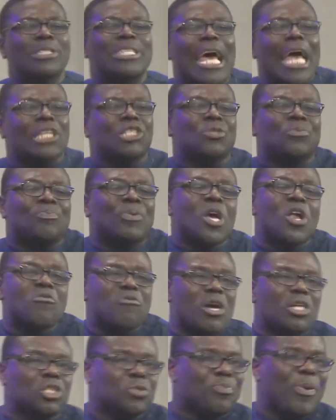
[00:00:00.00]

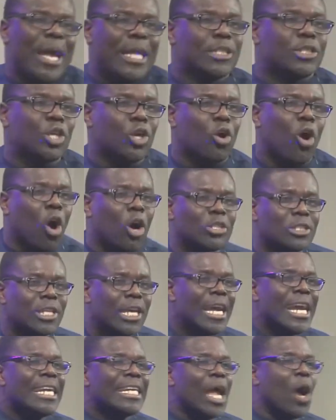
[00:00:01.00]
experienced Pentecost,
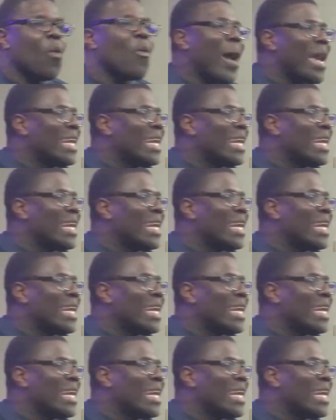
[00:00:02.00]
they went